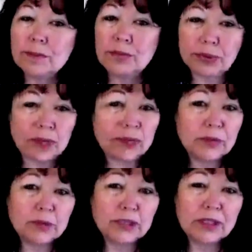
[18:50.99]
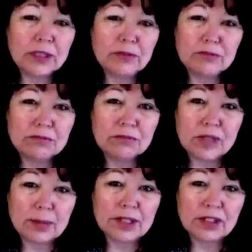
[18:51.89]
probably,
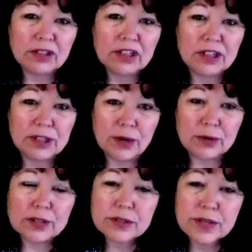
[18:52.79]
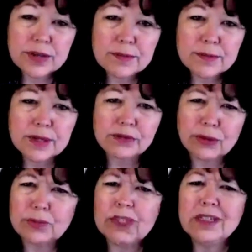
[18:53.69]
you're going to notice them, but it
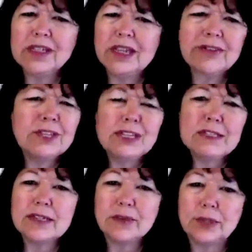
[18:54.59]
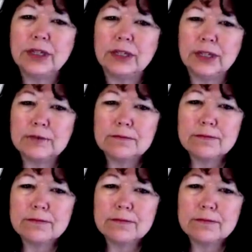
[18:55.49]
will be kind of an easy week.